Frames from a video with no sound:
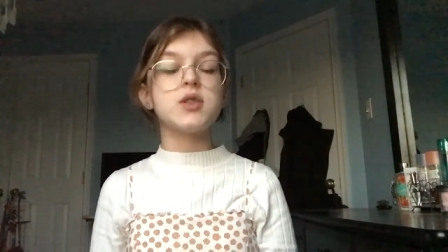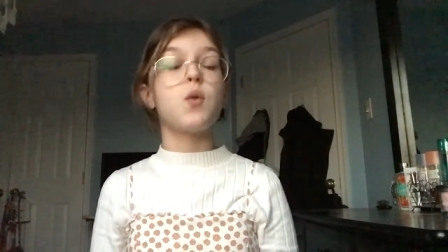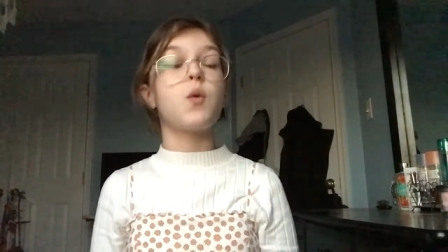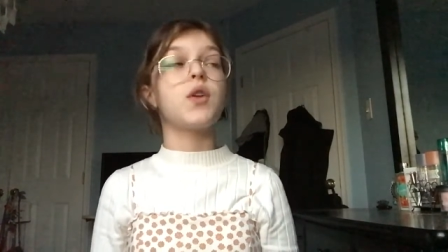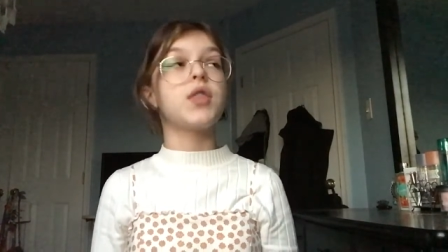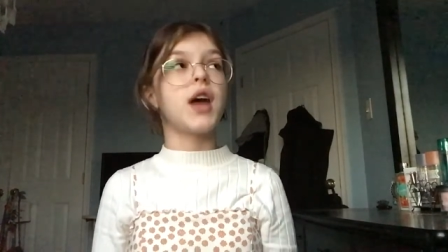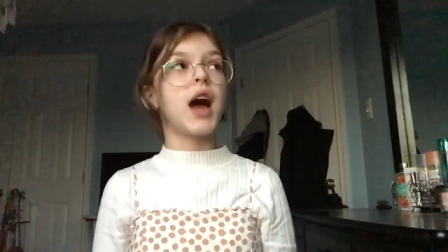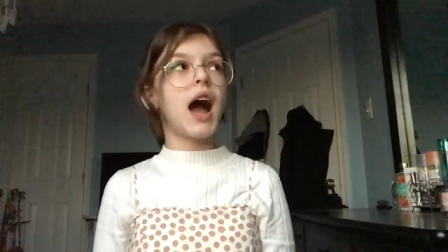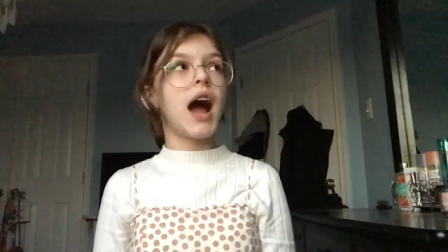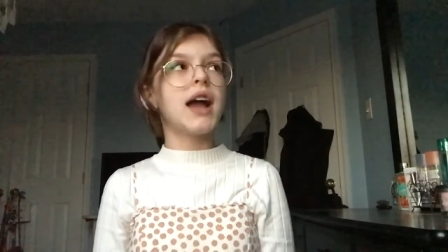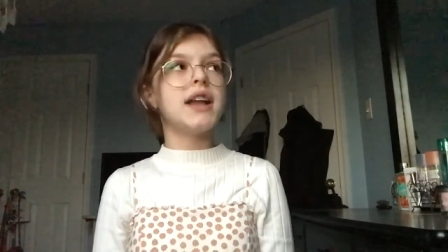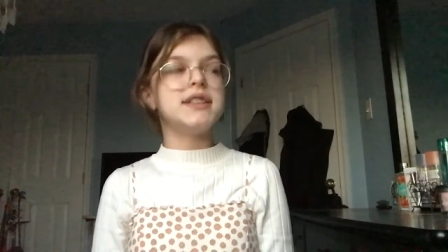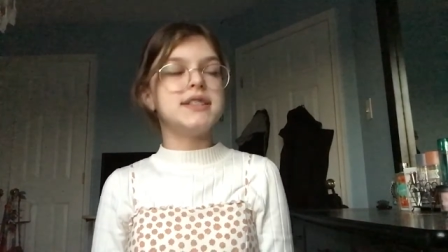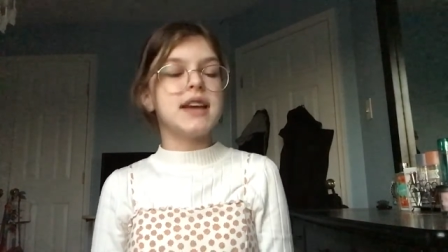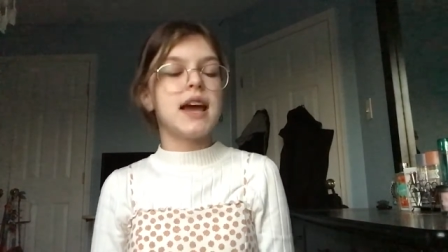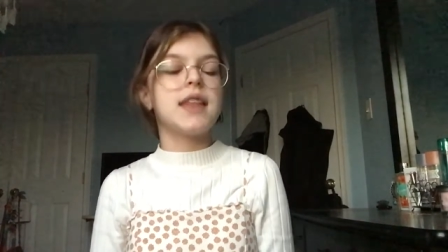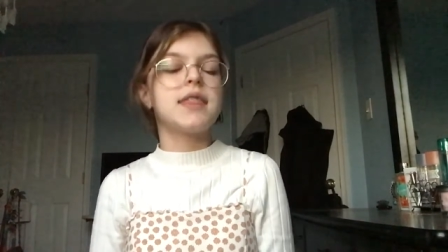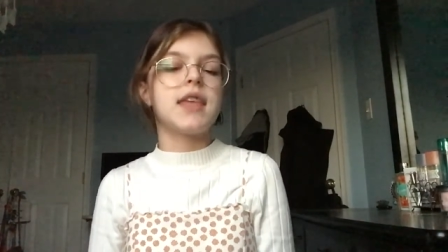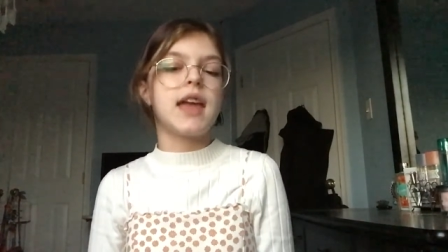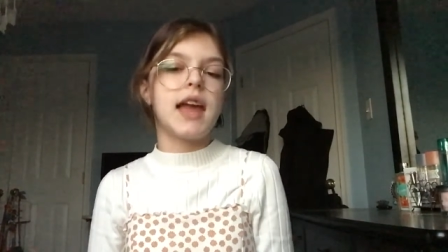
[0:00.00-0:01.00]
with high
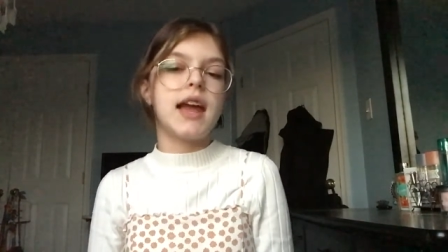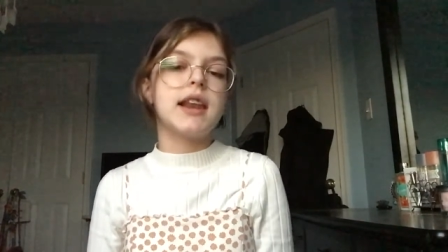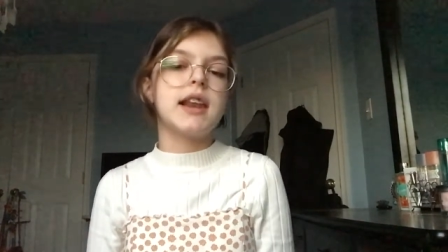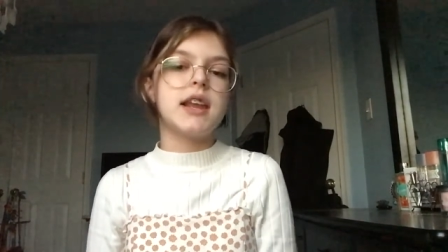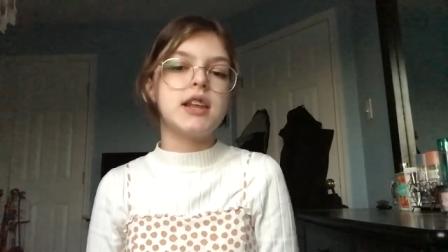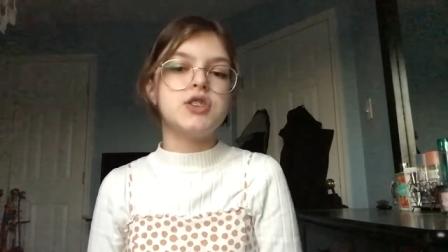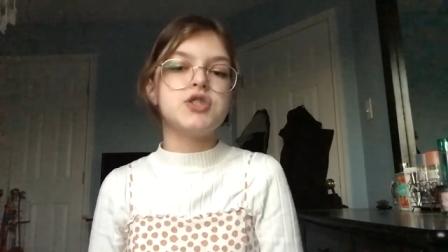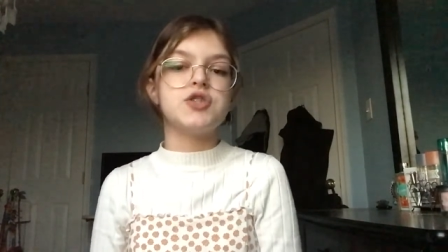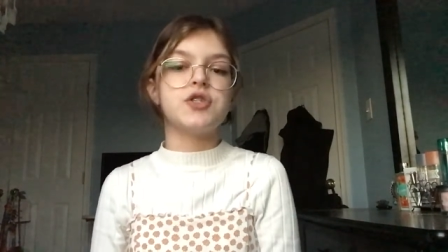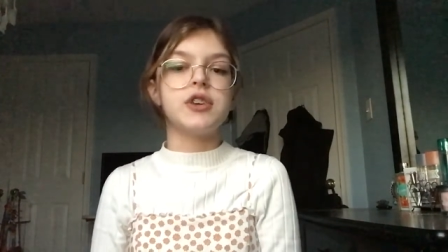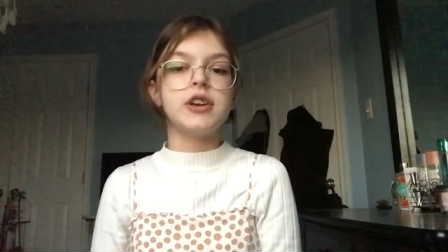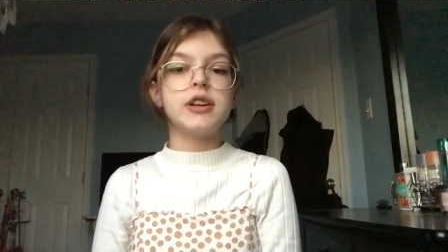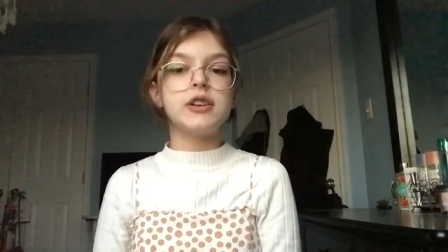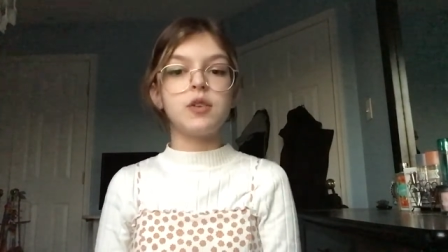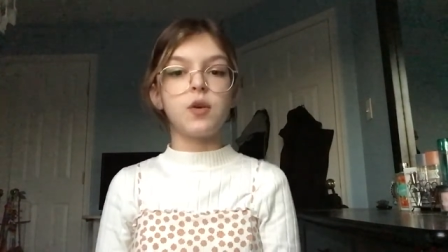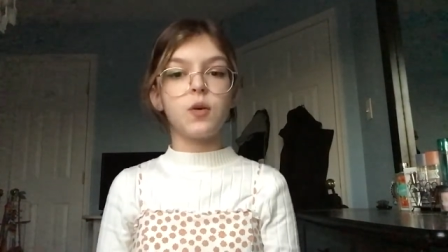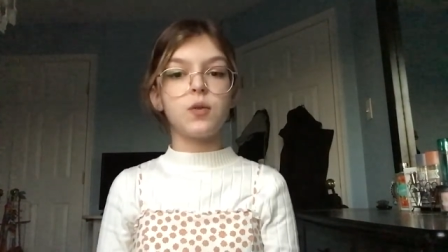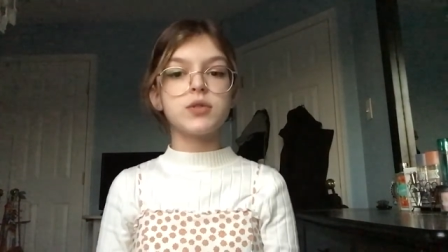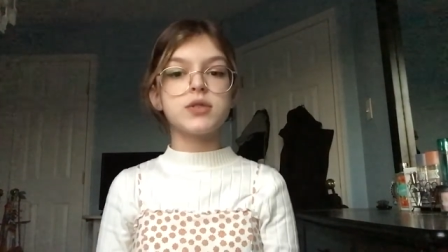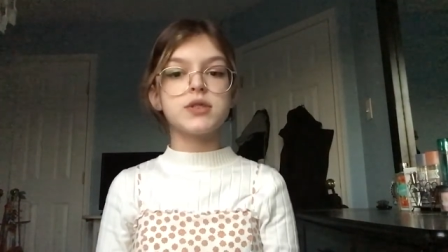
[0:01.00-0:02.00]
death and injury
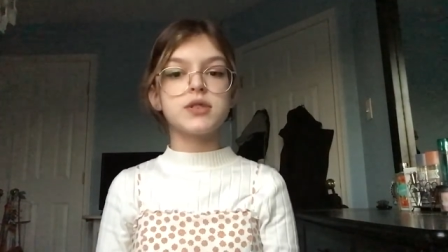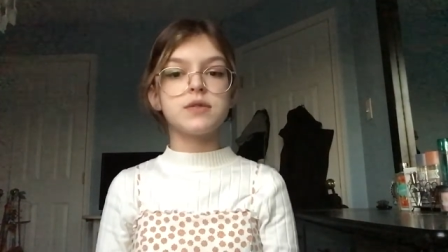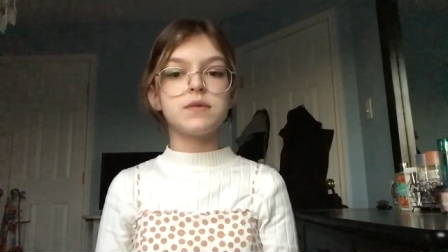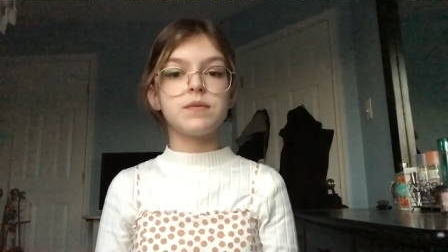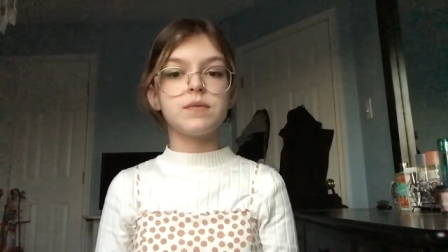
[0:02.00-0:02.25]
tolls.